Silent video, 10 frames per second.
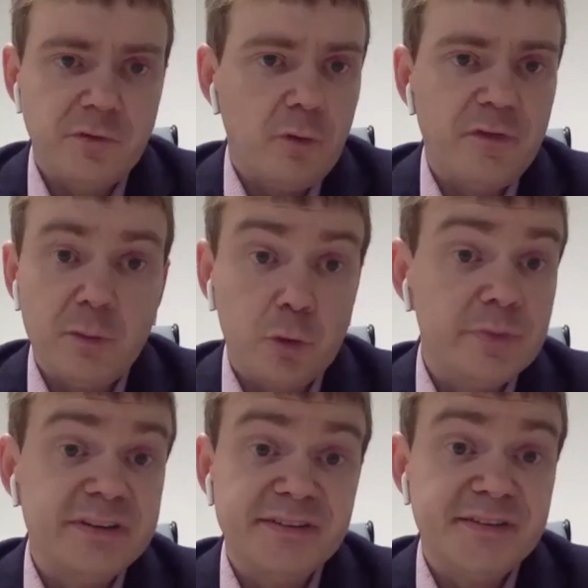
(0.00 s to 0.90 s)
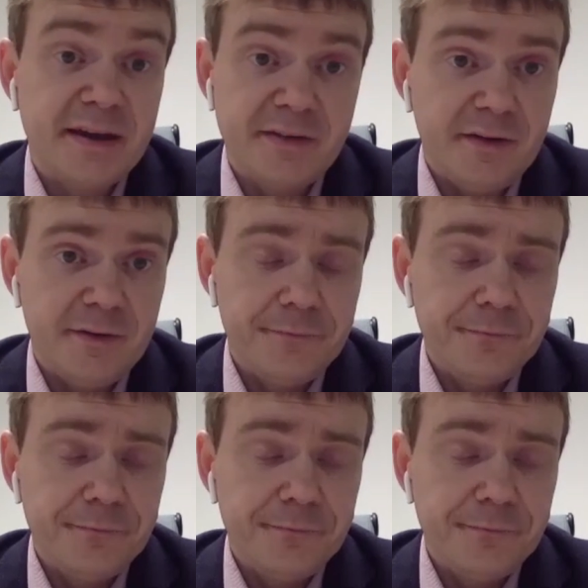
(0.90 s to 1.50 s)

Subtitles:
so they will be detected.